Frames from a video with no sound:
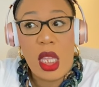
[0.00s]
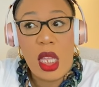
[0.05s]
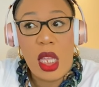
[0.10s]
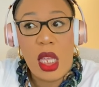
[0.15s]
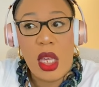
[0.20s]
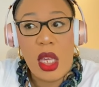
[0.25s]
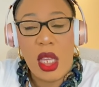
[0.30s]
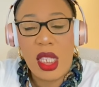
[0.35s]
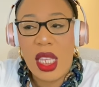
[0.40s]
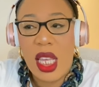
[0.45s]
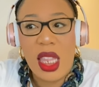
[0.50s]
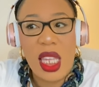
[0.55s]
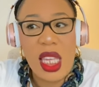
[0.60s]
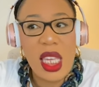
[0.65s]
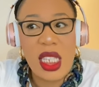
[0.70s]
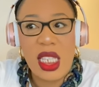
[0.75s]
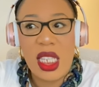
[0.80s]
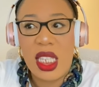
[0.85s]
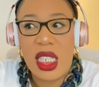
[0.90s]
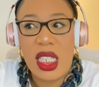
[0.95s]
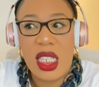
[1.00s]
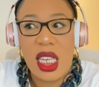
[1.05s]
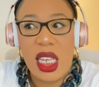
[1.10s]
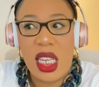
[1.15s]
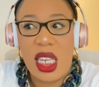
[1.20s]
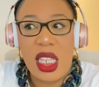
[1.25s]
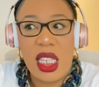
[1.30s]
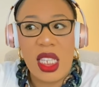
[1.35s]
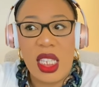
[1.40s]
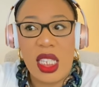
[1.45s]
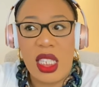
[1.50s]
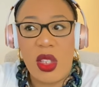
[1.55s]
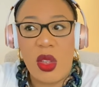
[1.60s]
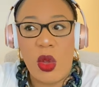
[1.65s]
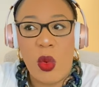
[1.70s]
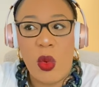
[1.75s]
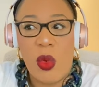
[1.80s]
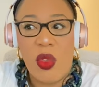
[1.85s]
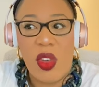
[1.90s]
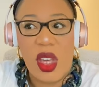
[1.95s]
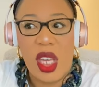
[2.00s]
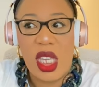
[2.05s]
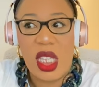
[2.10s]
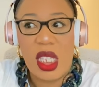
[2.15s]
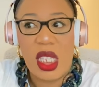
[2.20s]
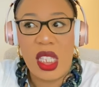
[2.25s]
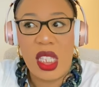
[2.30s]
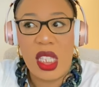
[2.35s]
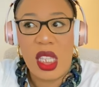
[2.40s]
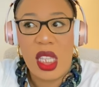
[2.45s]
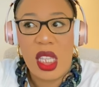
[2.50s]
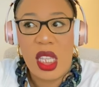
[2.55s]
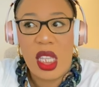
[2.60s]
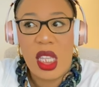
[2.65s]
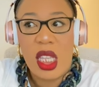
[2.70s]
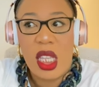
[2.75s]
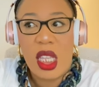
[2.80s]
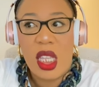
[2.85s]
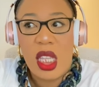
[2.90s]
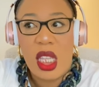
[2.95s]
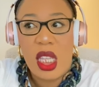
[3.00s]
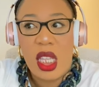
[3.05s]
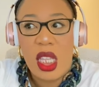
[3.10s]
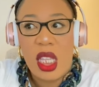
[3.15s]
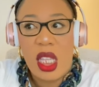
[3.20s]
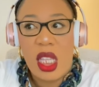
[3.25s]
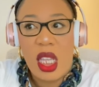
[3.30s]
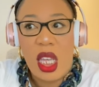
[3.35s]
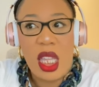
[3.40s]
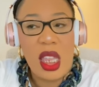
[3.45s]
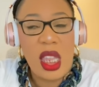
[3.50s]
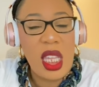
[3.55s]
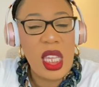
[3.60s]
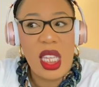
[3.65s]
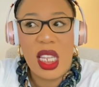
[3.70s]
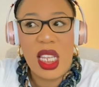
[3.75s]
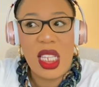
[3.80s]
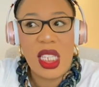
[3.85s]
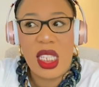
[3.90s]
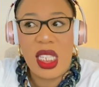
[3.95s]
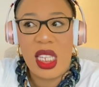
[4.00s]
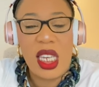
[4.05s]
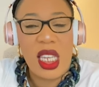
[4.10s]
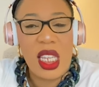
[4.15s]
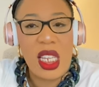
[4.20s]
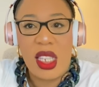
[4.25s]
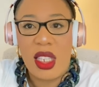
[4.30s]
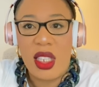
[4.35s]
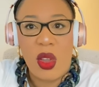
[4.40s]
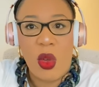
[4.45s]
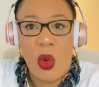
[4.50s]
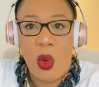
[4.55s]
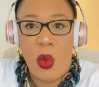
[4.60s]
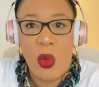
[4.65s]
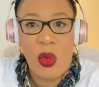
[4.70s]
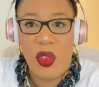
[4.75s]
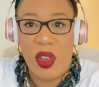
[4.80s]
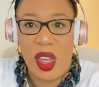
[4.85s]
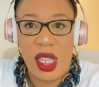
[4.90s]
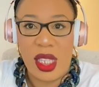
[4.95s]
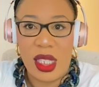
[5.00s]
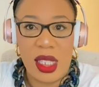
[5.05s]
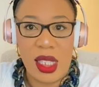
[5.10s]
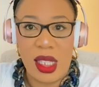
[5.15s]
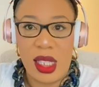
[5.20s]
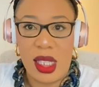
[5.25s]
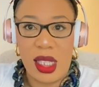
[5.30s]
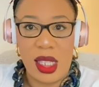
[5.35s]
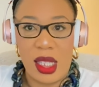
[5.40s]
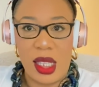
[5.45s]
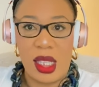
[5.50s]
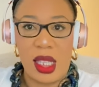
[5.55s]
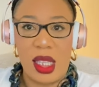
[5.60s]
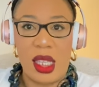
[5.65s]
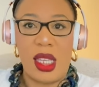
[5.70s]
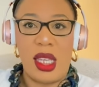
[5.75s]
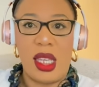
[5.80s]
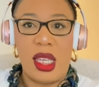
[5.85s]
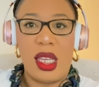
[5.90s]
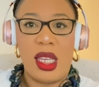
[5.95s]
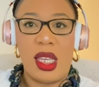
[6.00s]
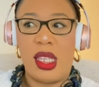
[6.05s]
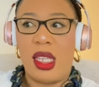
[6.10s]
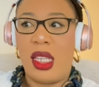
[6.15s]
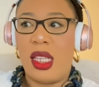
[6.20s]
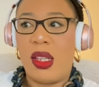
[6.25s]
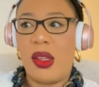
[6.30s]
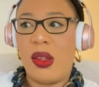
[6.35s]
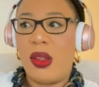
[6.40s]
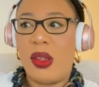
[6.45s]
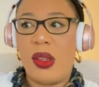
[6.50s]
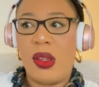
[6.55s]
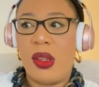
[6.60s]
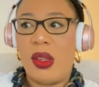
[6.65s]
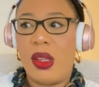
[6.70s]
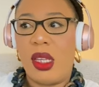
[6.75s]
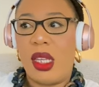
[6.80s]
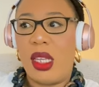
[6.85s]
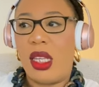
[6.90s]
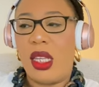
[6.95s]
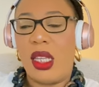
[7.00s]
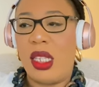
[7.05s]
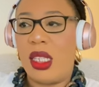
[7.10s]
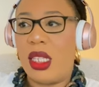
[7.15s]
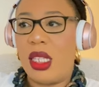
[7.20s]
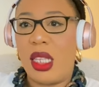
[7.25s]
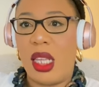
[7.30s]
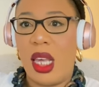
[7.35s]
Because I think it has taken his whole face. I think it has taken his whole face. You know?